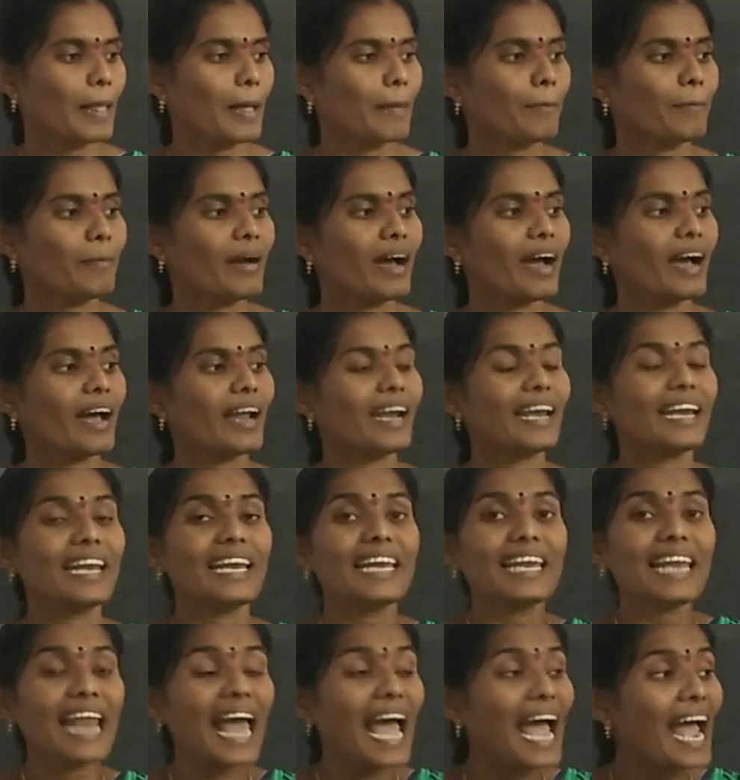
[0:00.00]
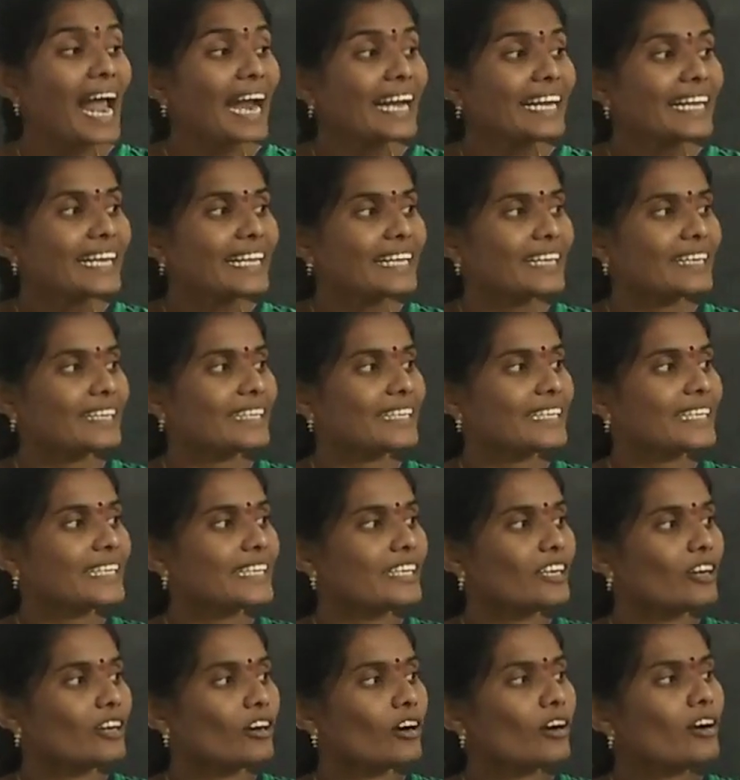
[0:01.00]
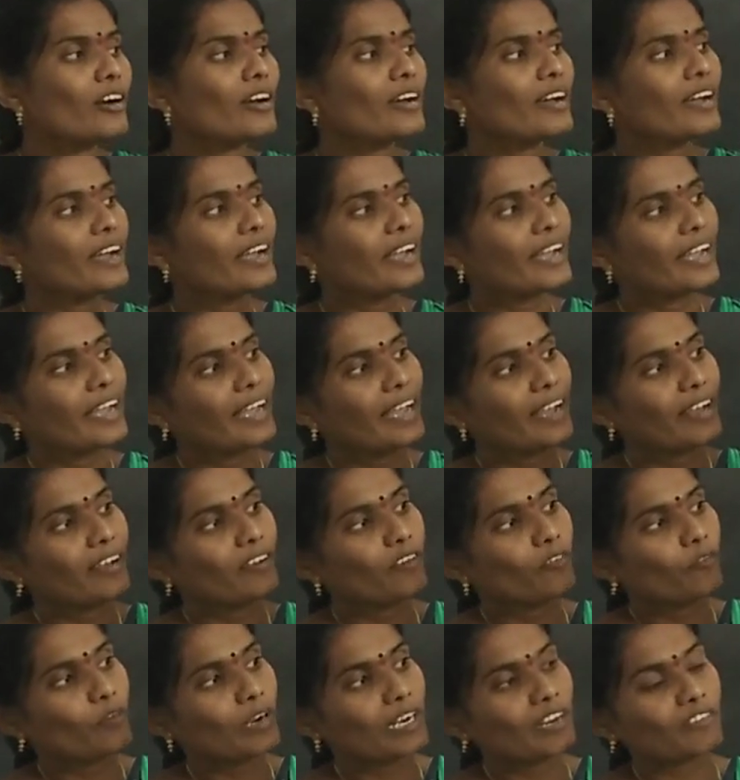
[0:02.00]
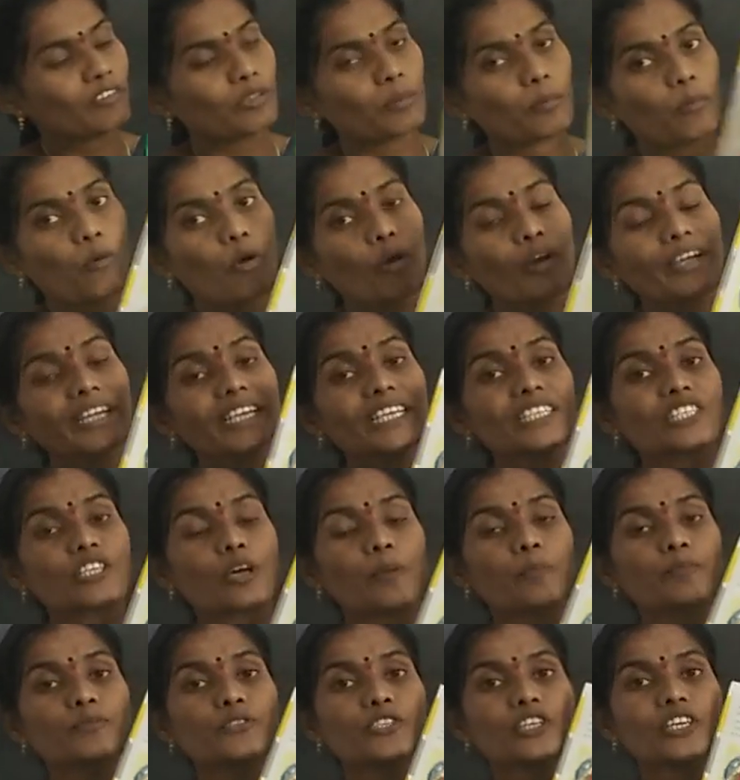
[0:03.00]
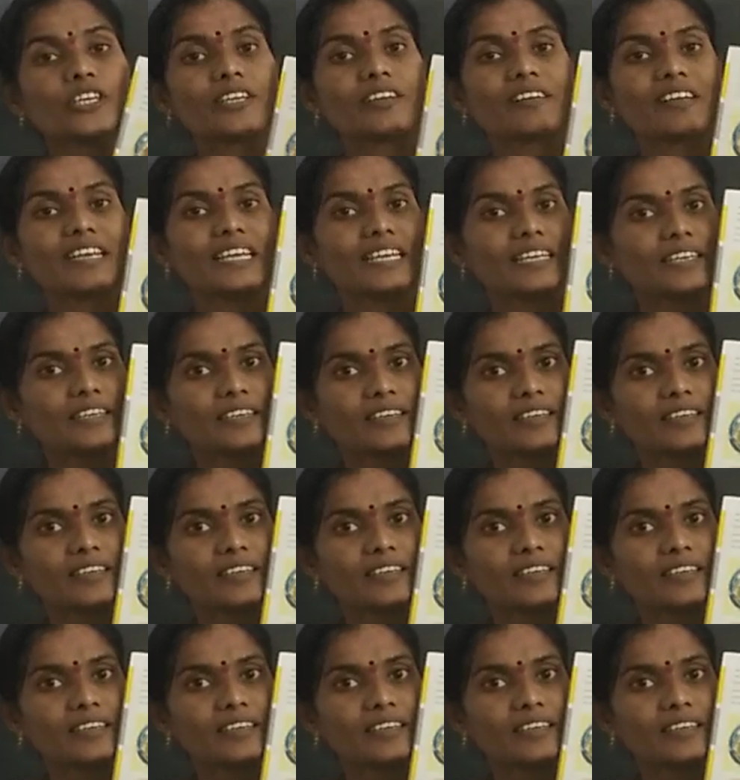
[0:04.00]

Amma, land here, one of the boy is observing.